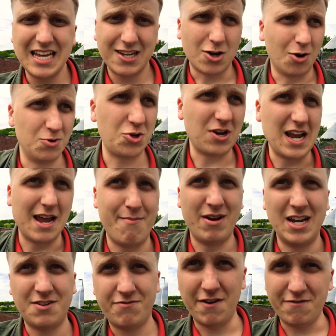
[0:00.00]
commentary game
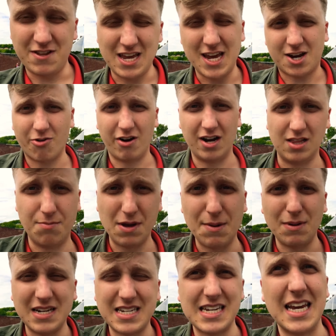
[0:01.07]
in his 50-year career at the
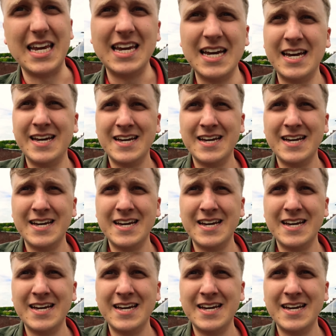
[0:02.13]
BBC.